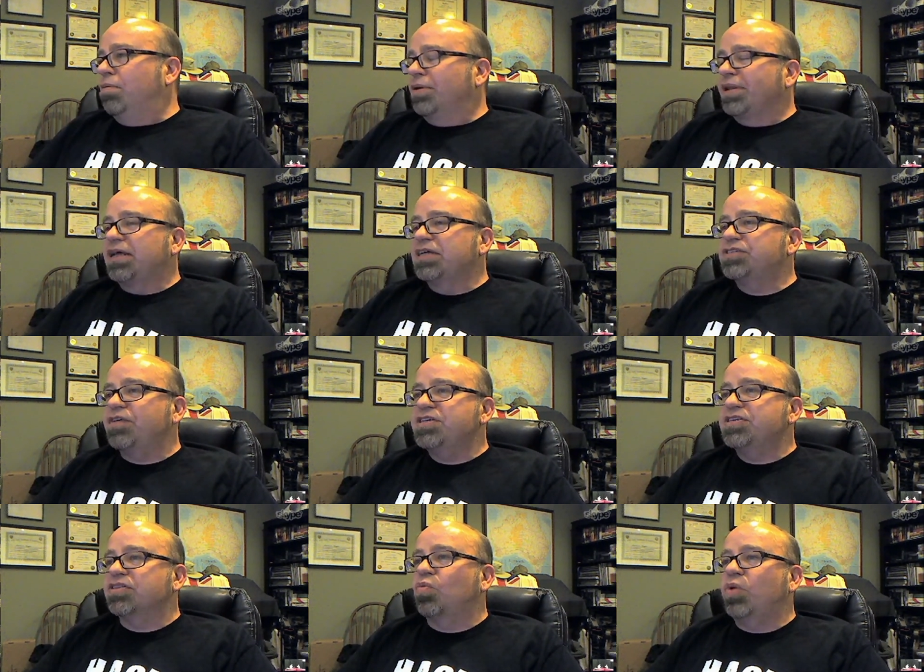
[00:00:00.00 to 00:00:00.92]
let's
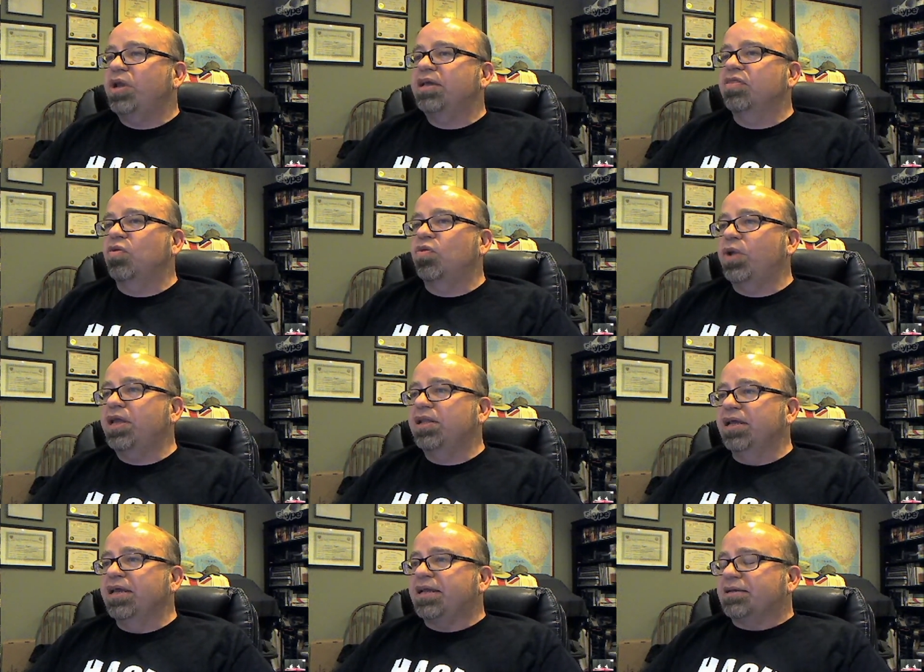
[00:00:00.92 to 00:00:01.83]
face it, the weak the weak
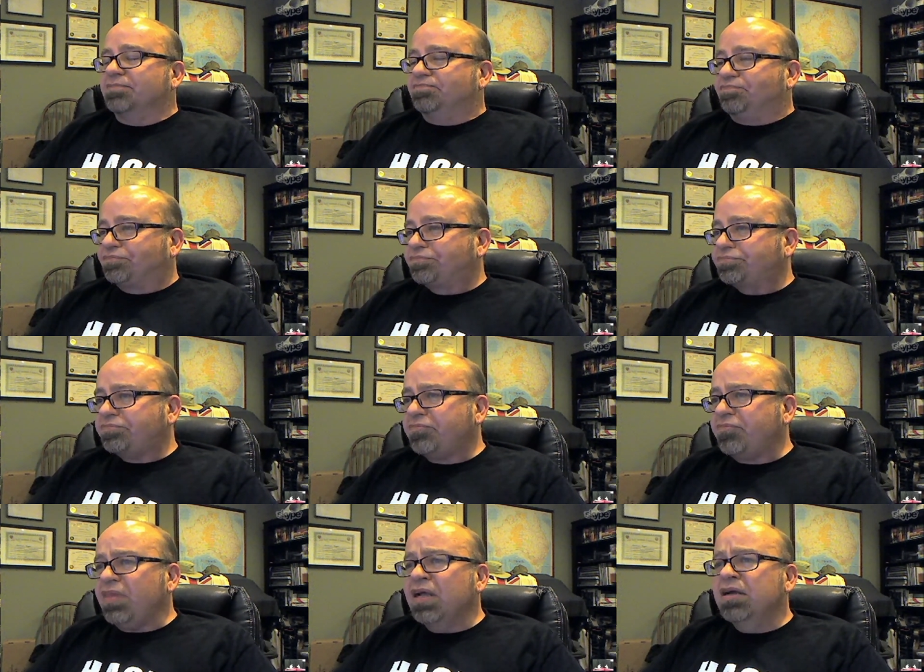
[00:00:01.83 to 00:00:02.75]
link,
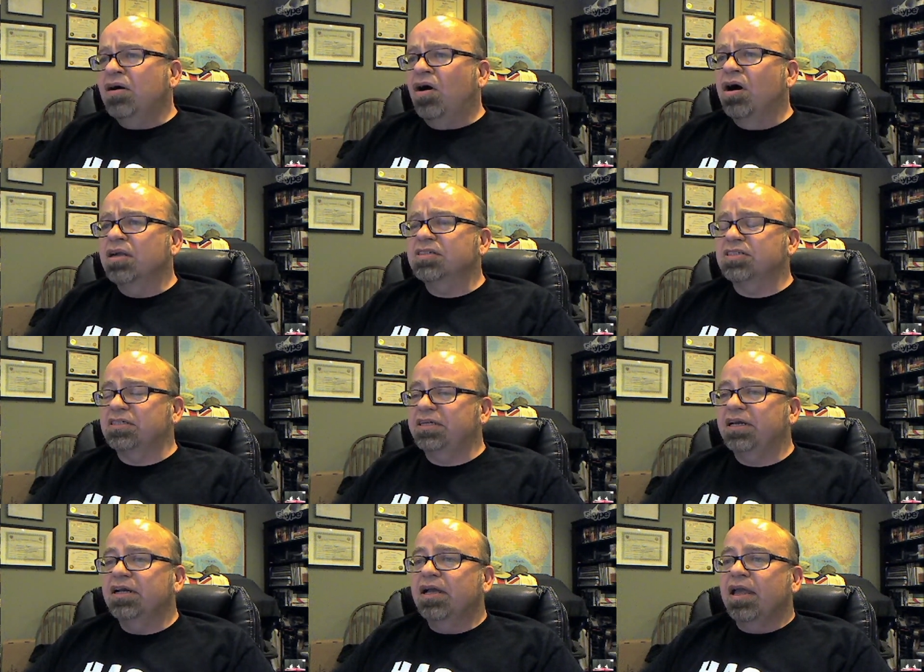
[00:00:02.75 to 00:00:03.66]

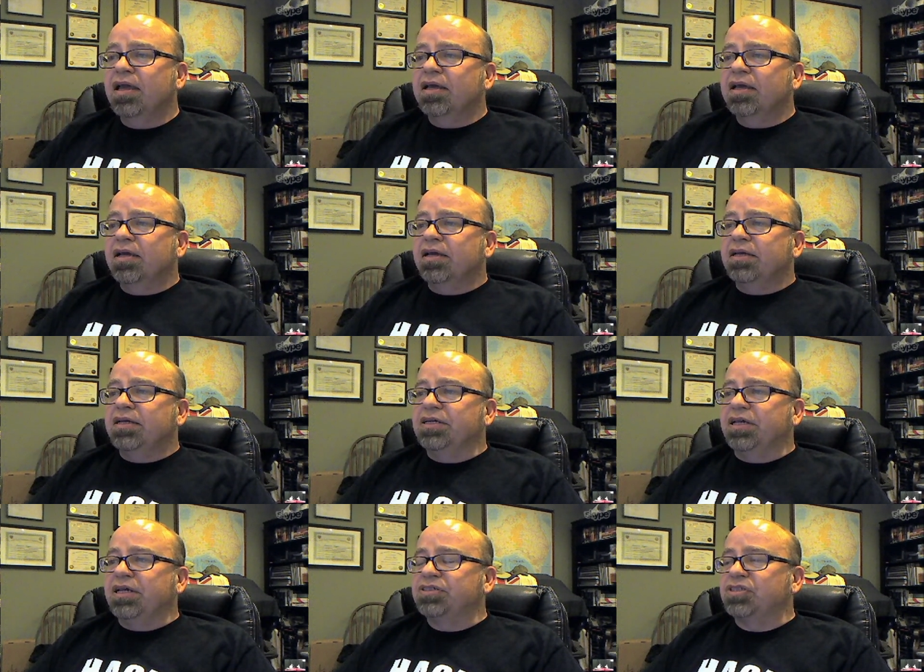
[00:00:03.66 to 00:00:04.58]
honestly,
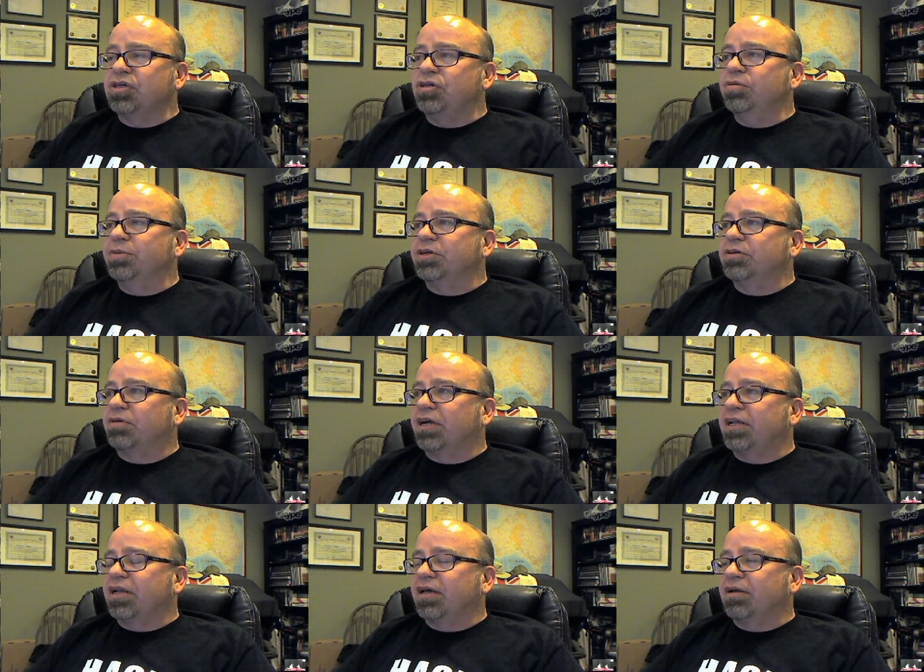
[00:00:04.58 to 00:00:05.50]
it is the human,
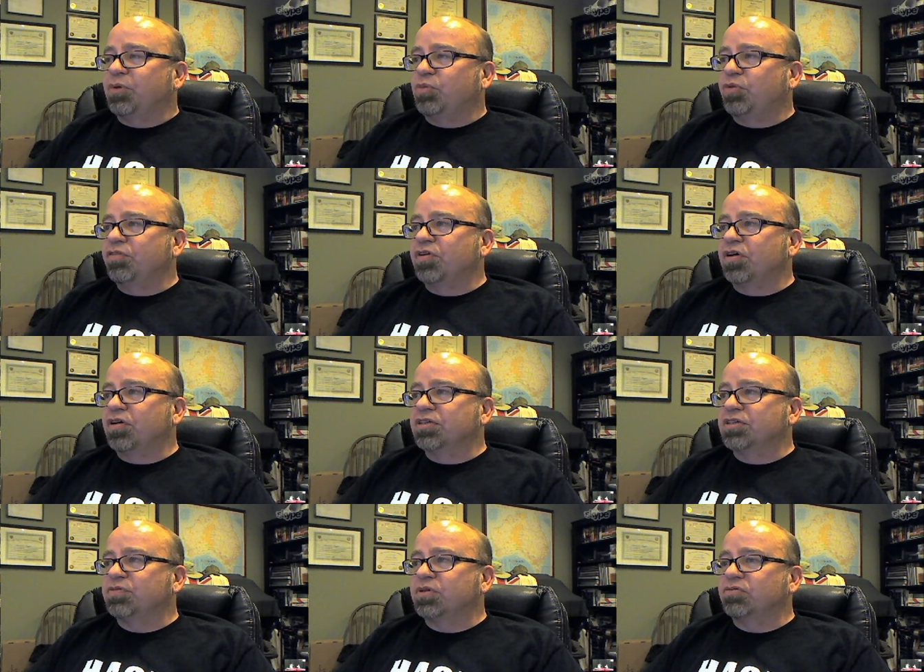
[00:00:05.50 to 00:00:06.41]
right? I mean, we've known
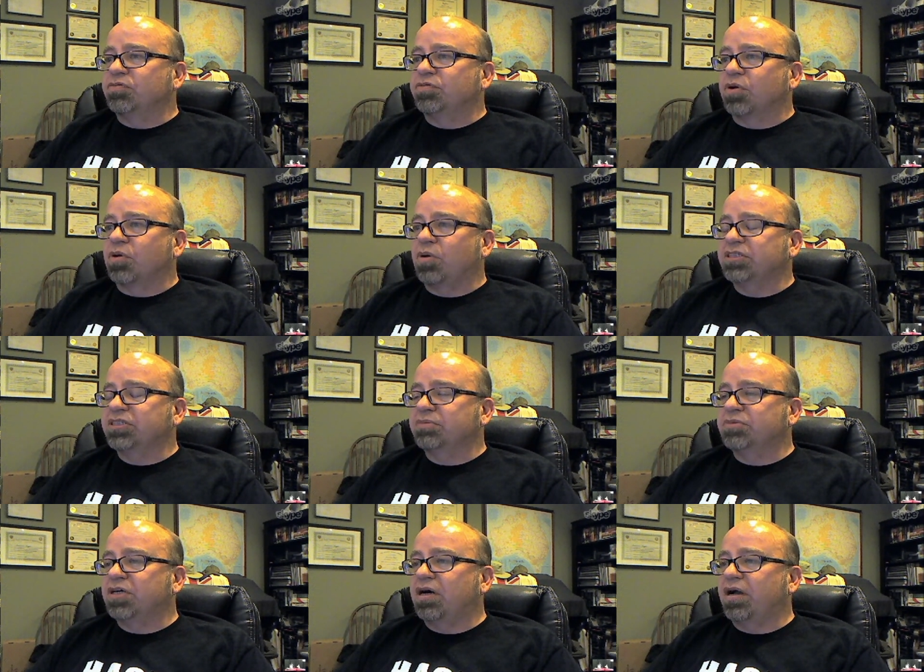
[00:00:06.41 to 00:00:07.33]
this for, for quite
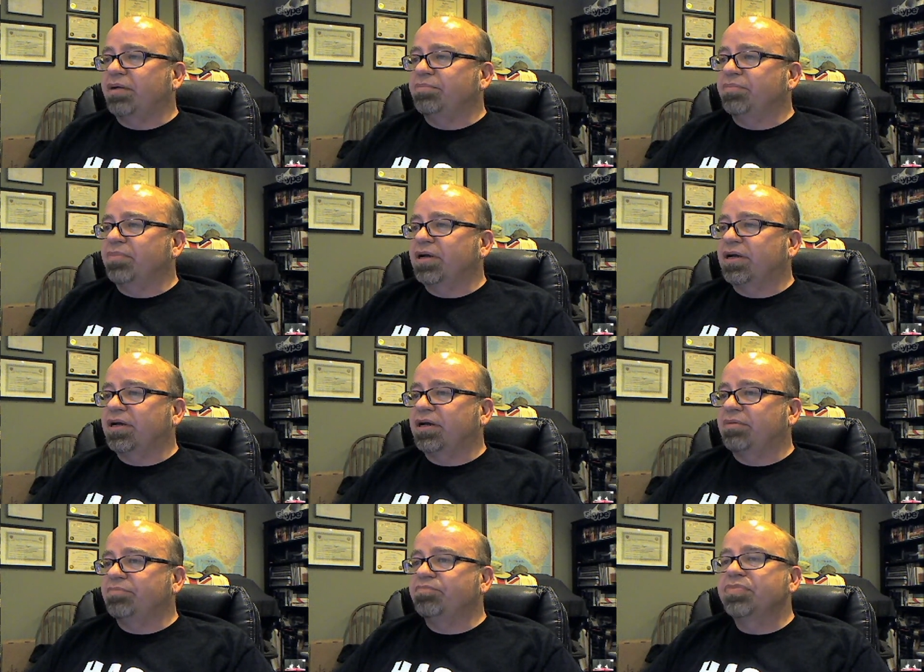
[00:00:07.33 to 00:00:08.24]
some time.
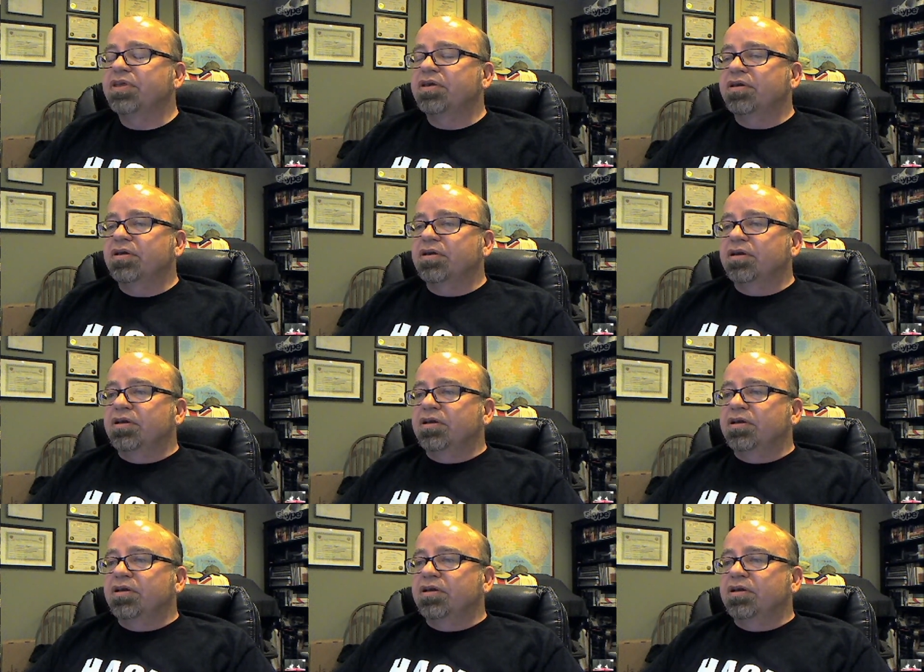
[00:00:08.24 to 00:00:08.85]
Um, but you